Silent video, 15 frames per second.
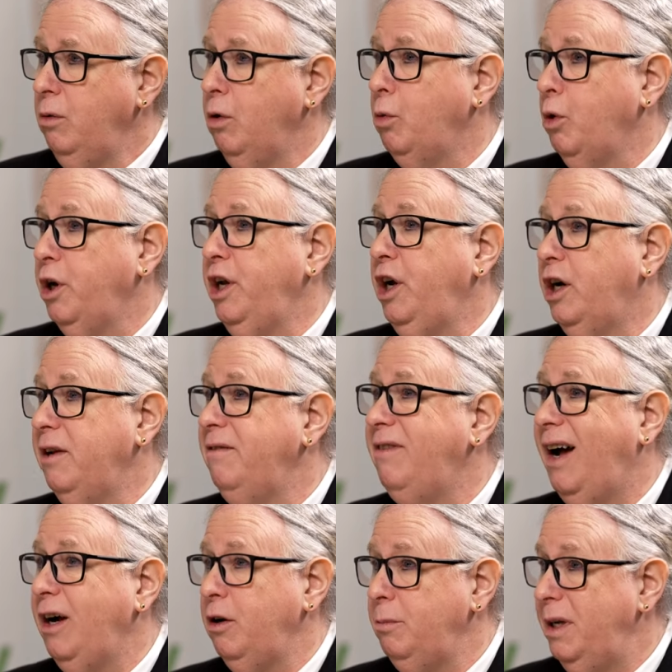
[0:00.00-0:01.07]
We're working on
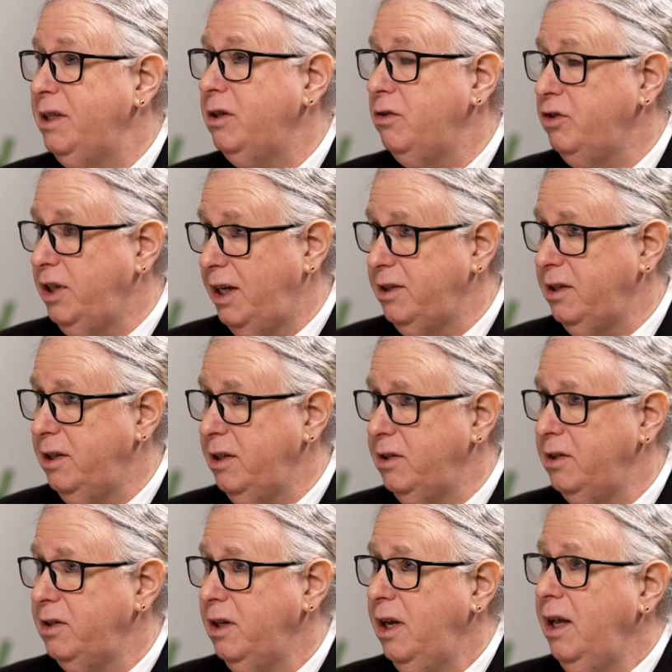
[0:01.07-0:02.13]
environmental
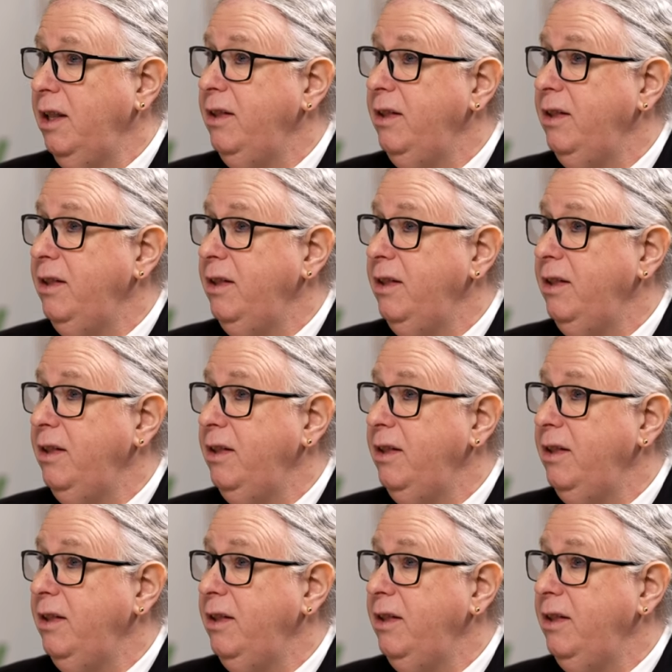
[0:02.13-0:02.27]
justice.